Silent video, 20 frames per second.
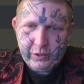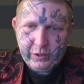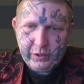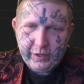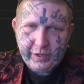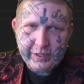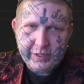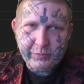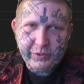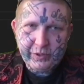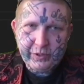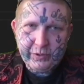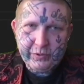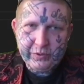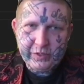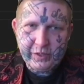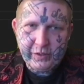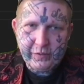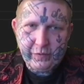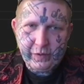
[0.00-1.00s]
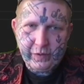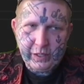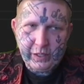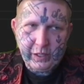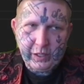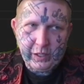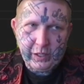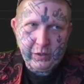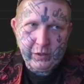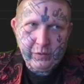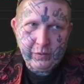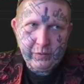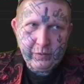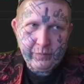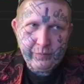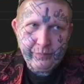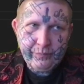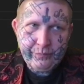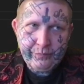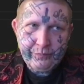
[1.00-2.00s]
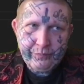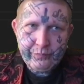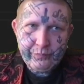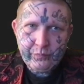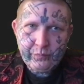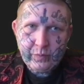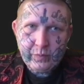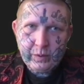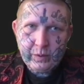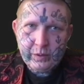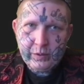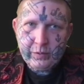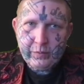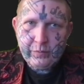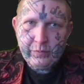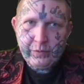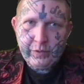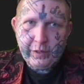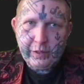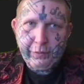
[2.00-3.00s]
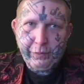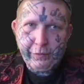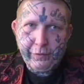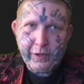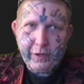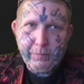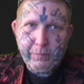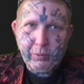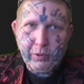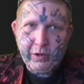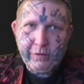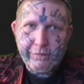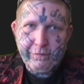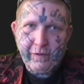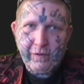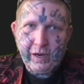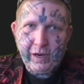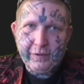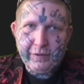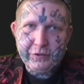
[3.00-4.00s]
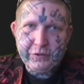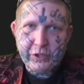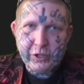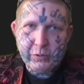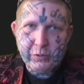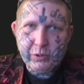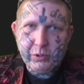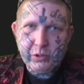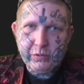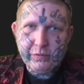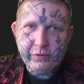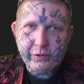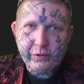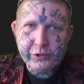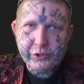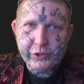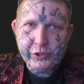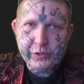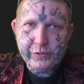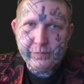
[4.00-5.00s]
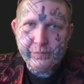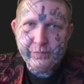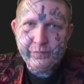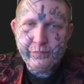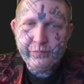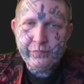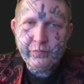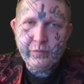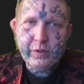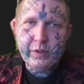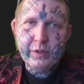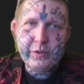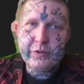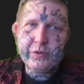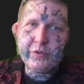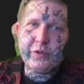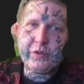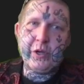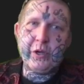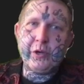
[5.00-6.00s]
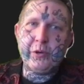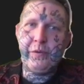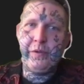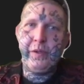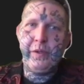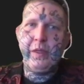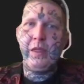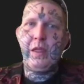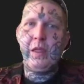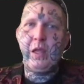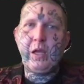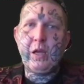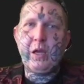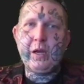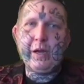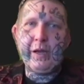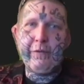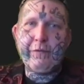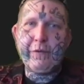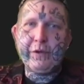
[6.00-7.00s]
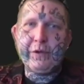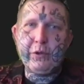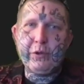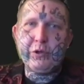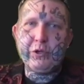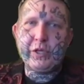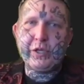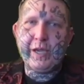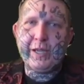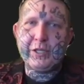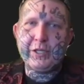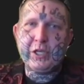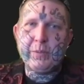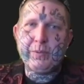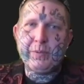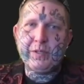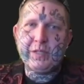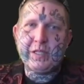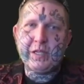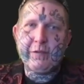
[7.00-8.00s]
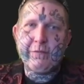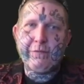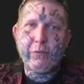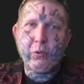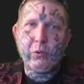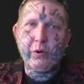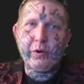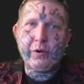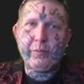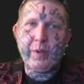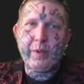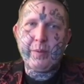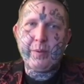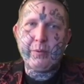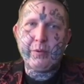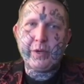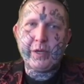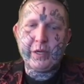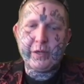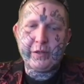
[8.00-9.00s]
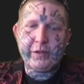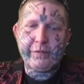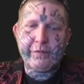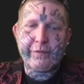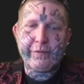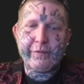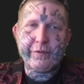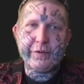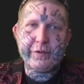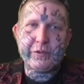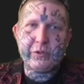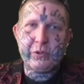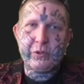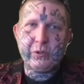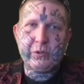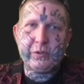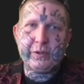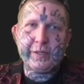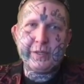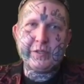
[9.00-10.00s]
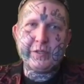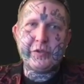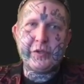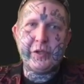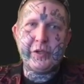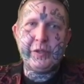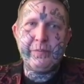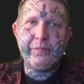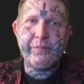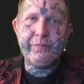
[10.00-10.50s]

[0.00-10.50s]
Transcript: because we're using the 3.5 turbo version. So if we do ChatGPT 4, maybe we'll get a different result. Let's see.